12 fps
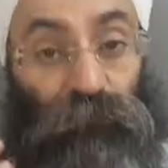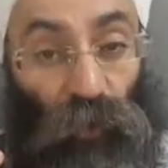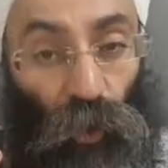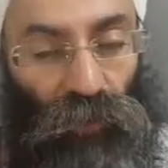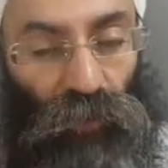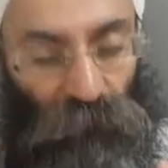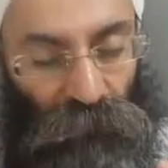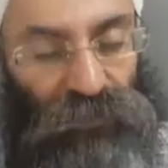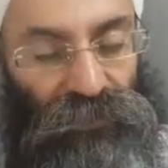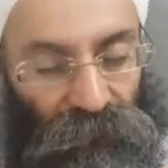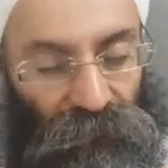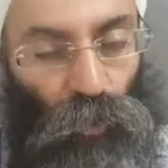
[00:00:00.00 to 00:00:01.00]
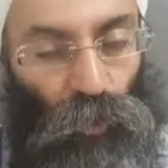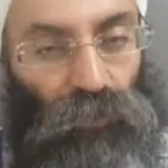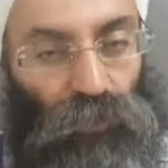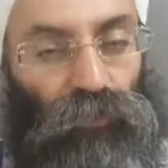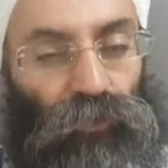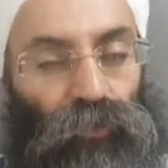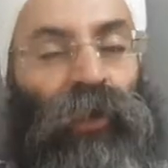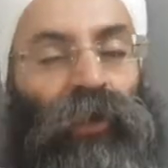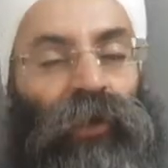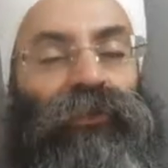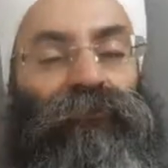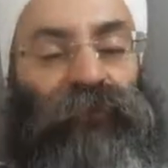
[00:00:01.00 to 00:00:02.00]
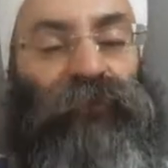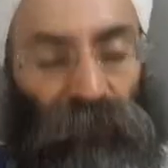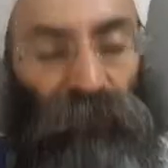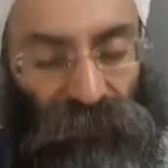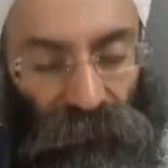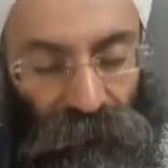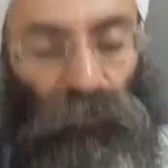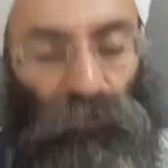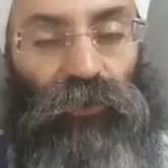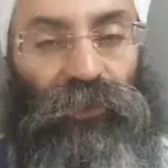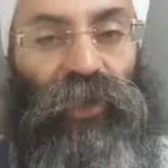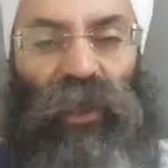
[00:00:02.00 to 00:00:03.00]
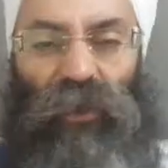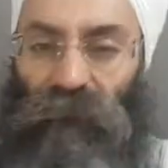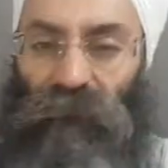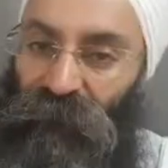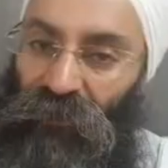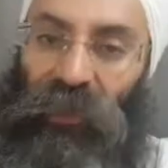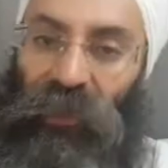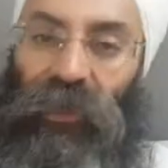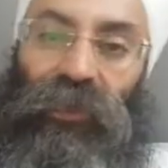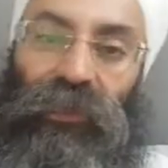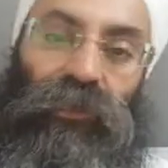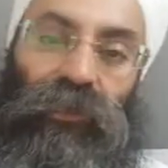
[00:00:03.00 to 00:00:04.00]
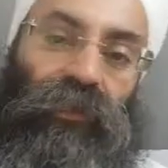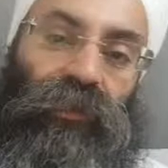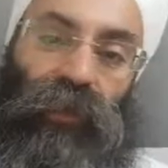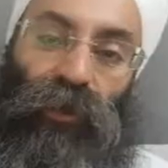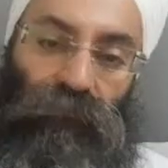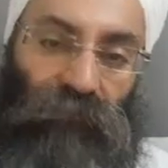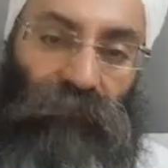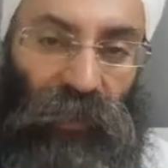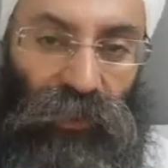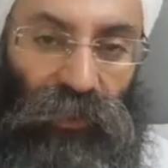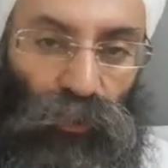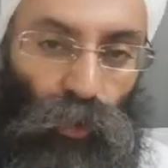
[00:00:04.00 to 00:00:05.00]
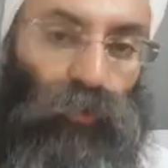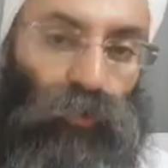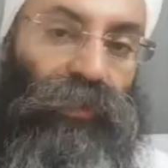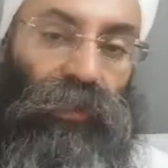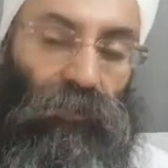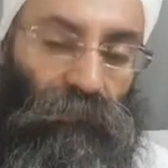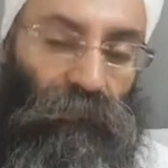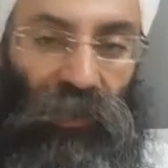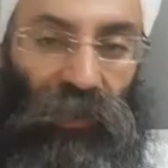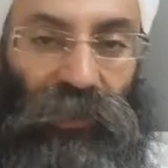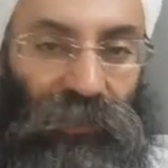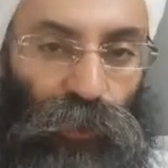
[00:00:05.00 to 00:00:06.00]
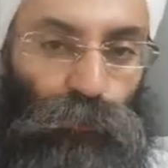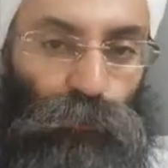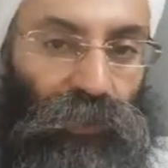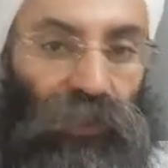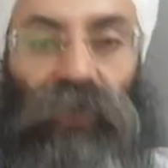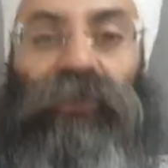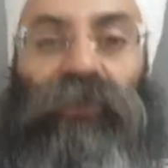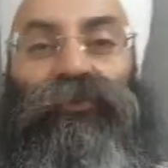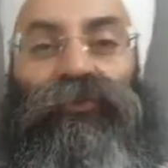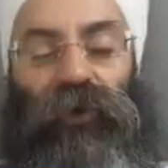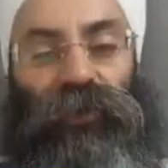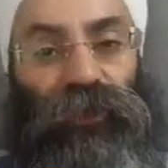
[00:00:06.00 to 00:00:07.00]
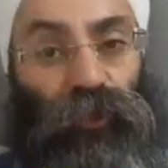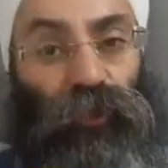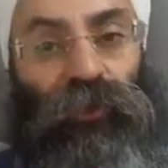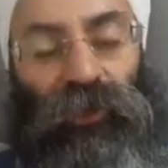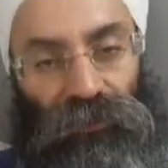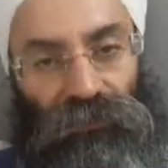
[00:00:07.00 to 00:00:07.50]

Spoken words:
God must have thought, Guru Nanak Dev Ji must have thought it very clearly, very thoroughly, very deeply. That's why they're doing it.